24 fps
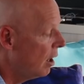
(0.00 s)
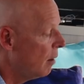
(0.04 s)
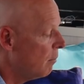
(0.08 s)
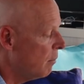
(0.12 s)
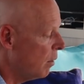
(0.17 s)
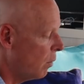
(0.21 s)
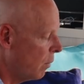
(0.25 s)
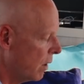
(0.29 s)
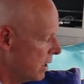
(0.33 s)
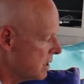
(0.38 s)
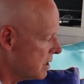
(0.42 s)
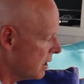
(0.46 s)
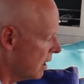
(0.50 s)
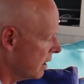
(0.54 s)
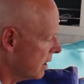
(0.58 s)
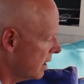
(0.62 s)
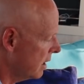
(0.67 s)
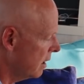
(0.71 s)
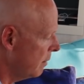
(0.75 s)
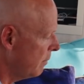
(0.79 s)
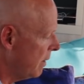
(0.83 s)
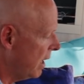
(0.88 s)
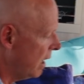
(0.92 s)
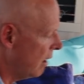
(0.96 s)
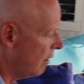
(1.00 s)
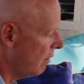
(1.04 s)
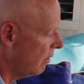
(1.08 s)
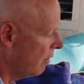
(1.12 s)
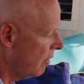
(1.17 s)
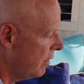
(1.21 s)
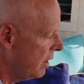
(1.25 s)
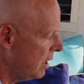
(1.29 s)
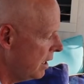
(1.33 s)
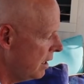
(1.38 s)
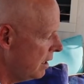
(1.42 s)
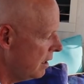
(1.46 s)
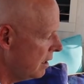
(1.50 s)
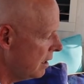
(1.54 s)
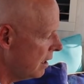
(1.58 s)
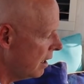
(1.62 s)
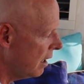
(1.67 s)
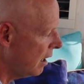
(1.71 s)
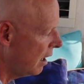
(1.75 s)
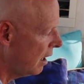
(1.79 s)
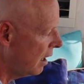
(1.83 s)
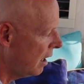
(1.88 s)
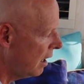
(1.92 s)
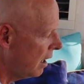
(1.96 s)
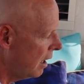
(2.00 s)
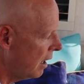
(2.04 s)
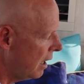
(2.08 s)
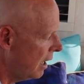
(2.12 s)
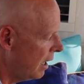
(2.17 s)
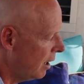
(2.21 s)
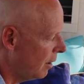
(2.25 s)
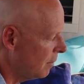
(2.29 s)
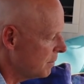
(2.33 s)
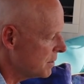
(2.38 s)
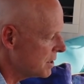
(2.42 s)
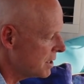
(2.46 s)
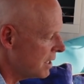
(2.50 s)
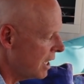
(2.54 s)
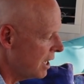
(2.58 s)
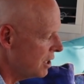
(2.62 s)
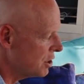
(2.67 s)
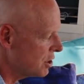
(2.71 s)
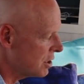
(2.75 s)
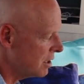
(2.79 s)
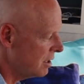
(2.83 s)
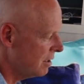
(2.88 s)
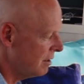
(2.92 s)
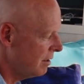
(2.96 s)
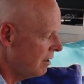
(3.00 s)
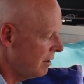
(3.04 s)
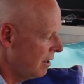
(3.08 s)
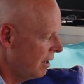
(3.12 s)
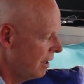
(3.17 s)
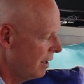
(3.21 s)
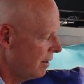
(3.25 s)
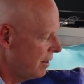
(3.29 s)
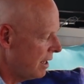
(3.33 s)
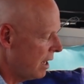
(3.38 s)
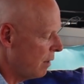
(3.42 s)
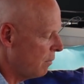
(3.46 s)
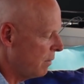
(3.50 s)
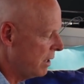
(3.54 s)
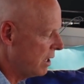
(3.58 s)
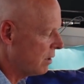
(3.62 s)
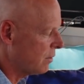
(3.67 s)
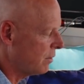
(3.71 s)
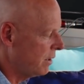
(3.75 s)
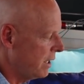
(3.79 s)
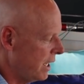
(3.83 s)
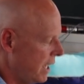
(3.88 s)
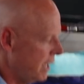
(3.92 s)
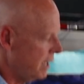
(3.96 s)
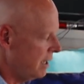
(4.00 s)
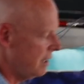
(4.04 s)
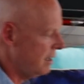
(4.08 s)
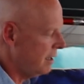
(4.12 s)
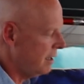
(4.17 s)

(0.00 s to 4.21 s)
But we're talking about the helm station that we created